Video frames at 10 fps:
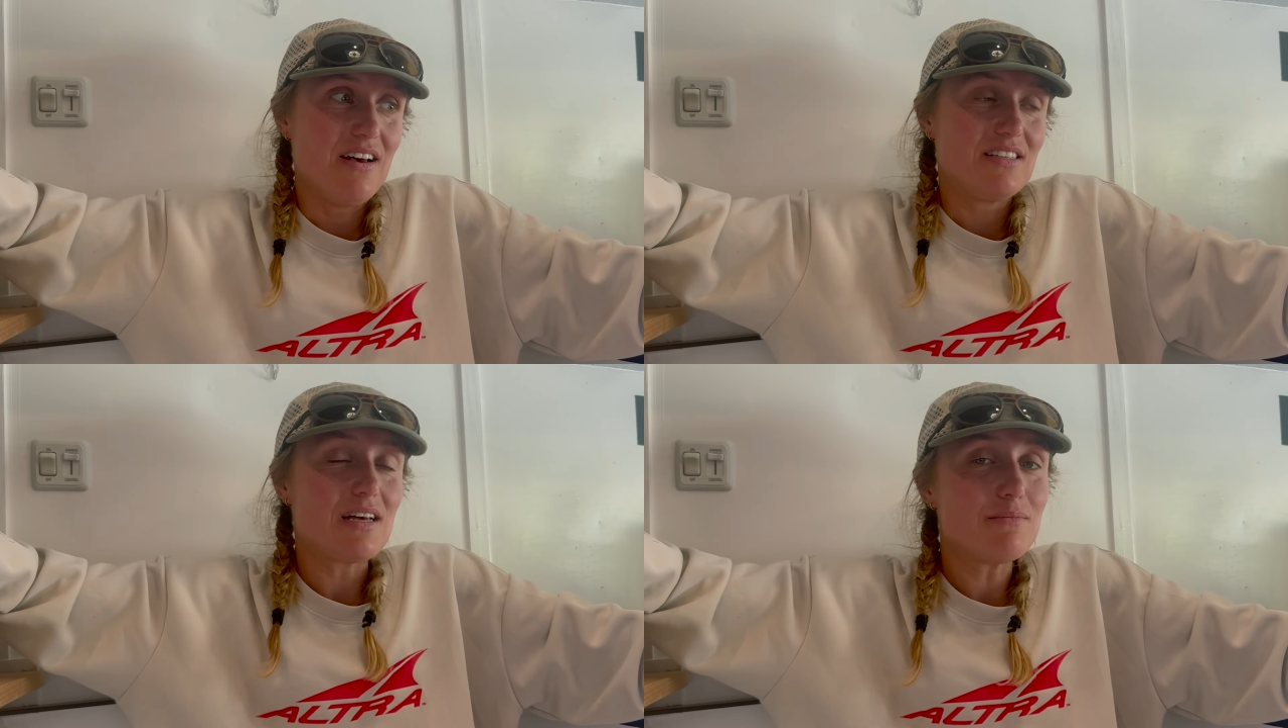
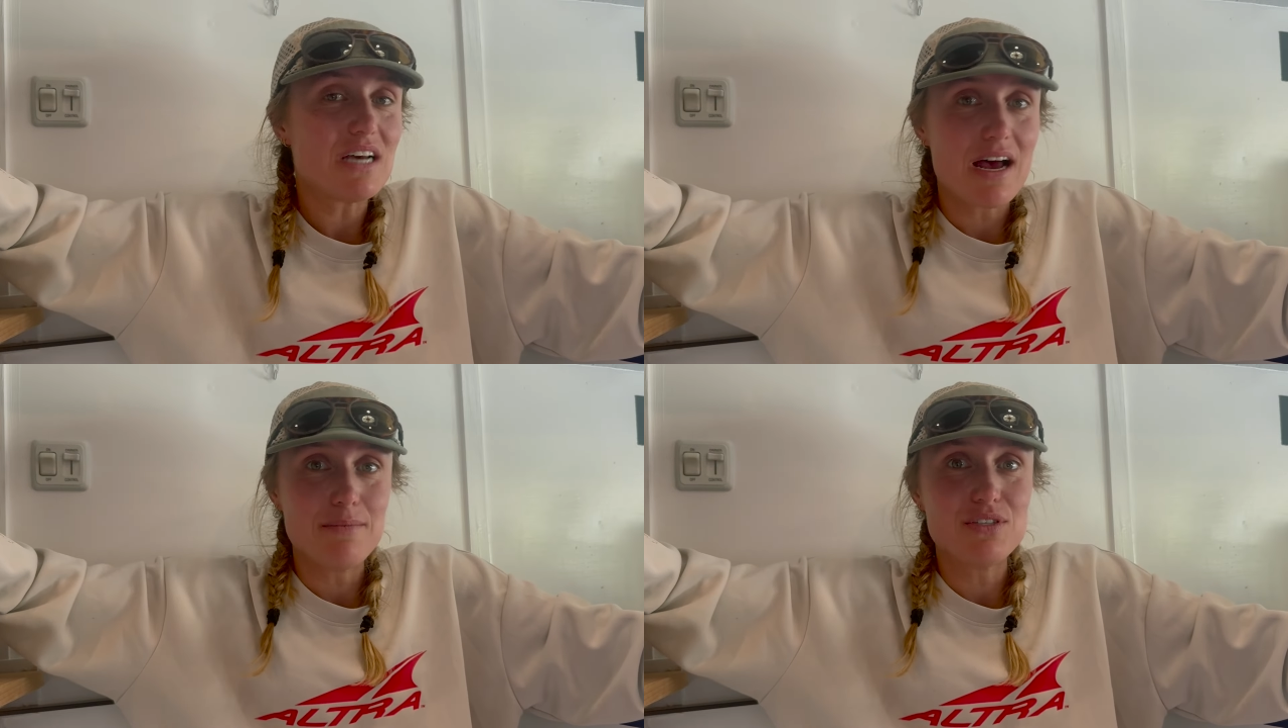
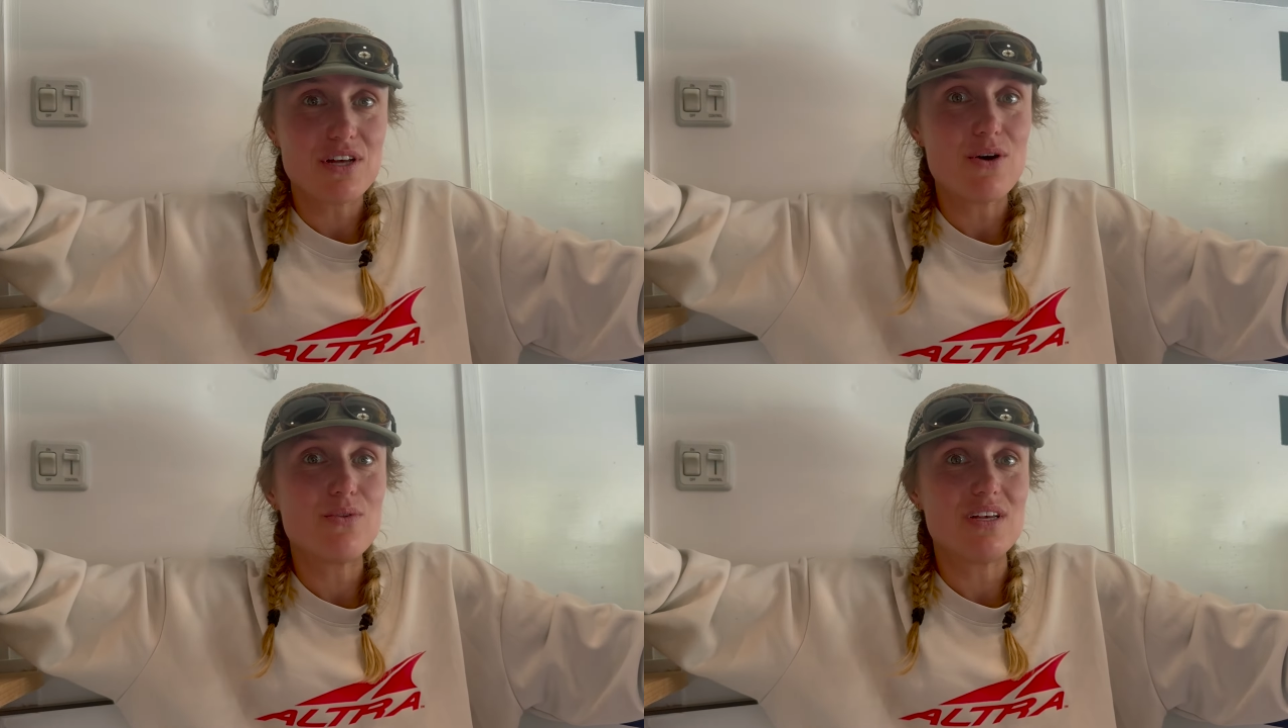Sometimes,
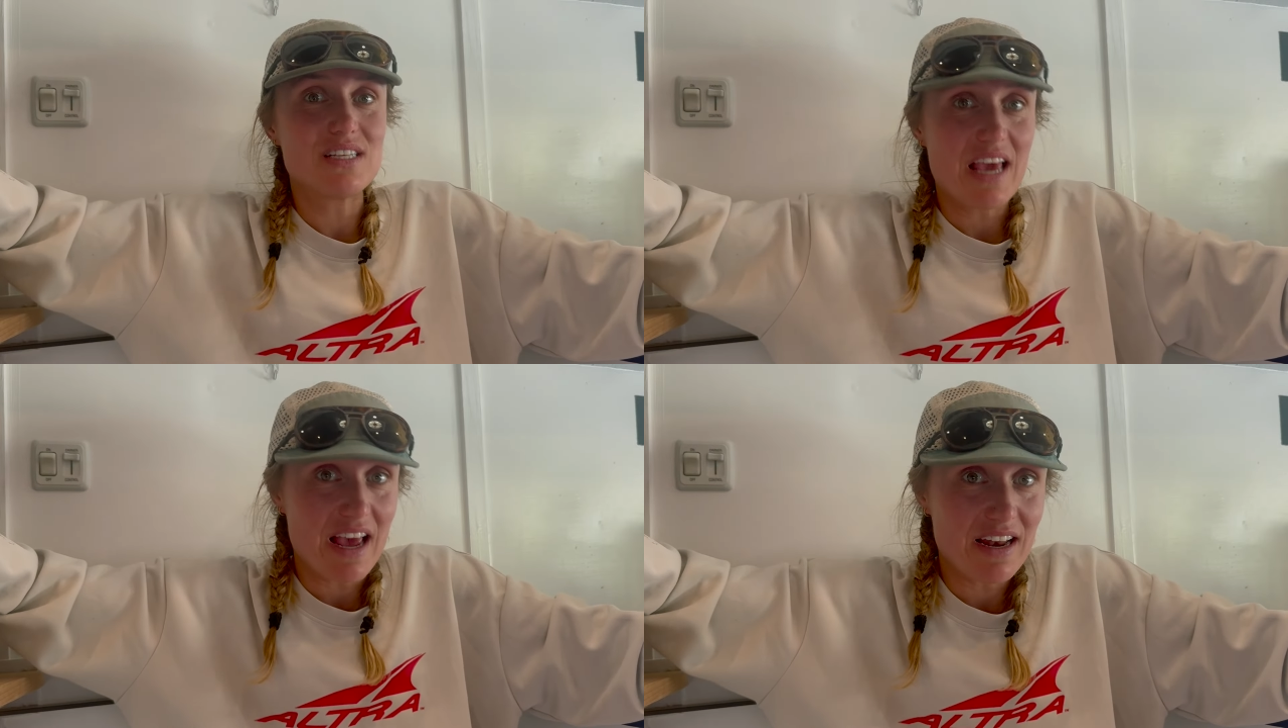though, this
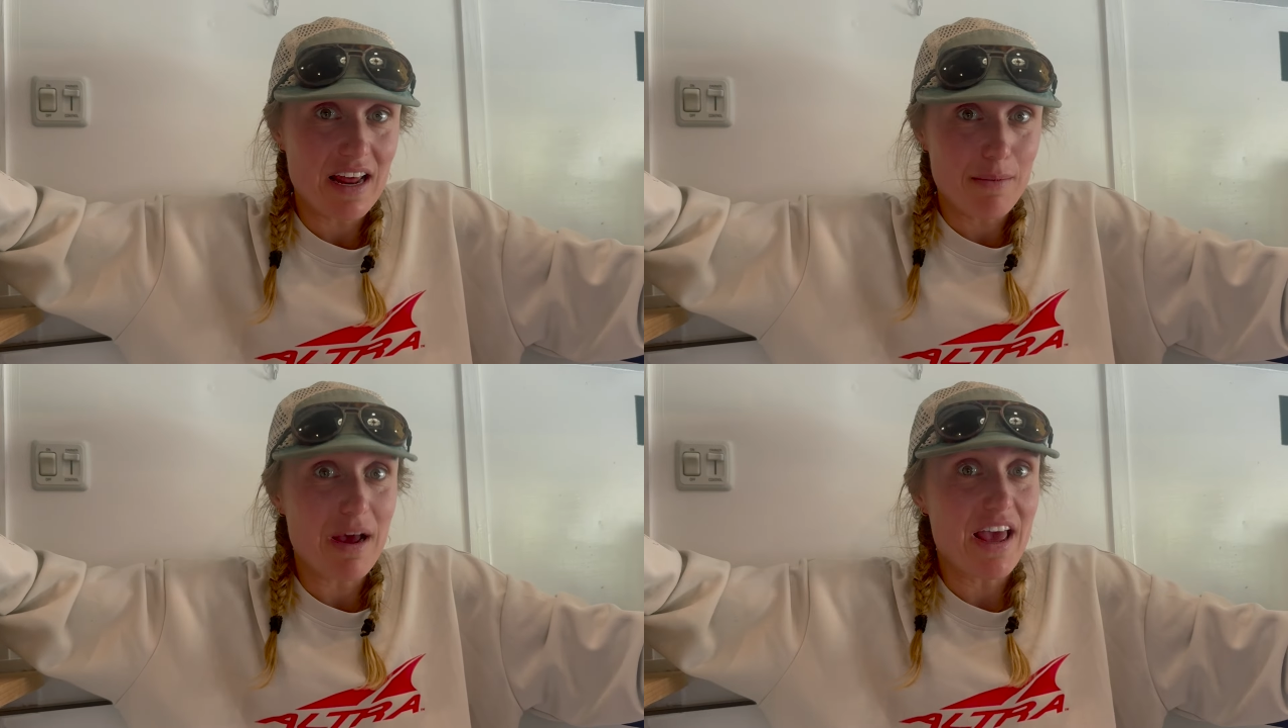can
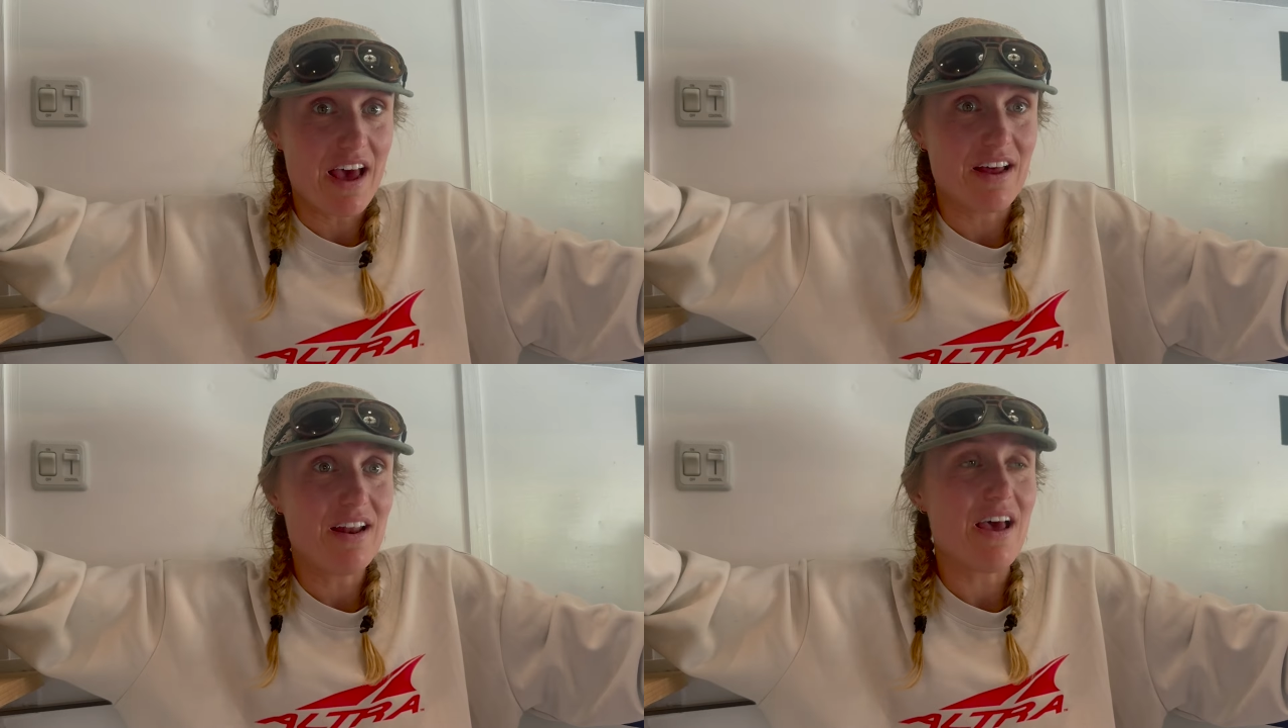get in my
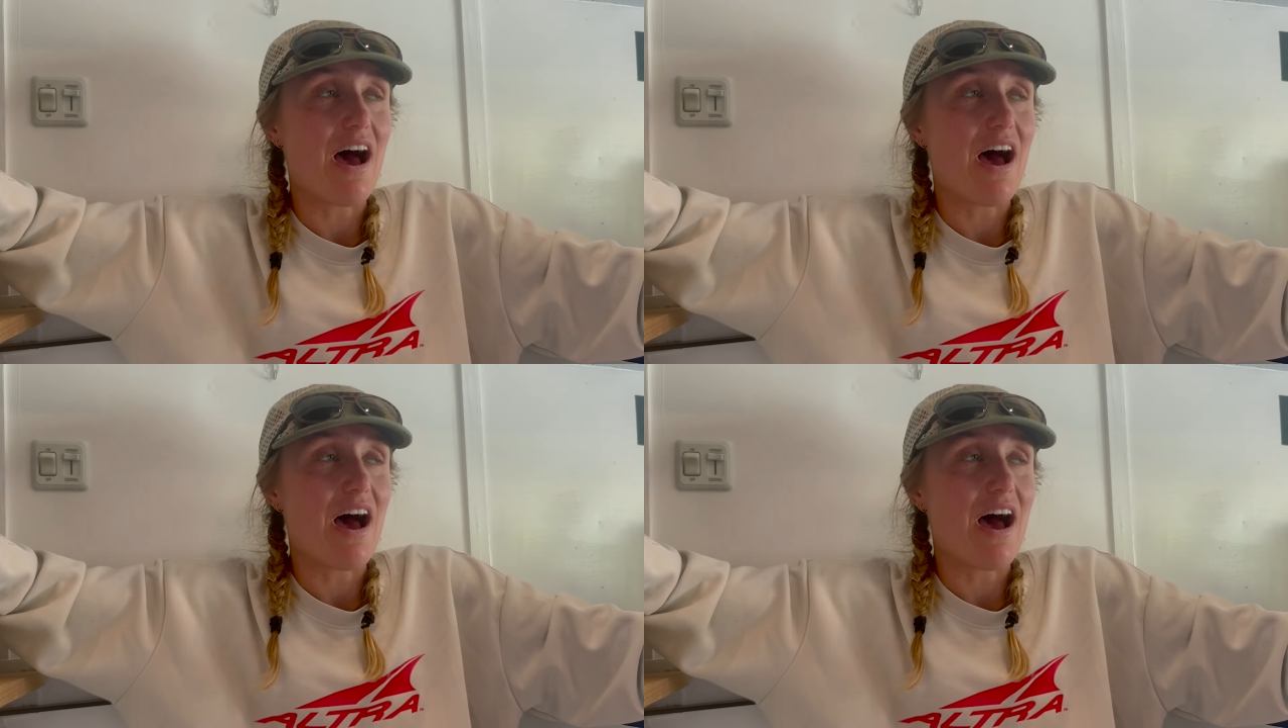head.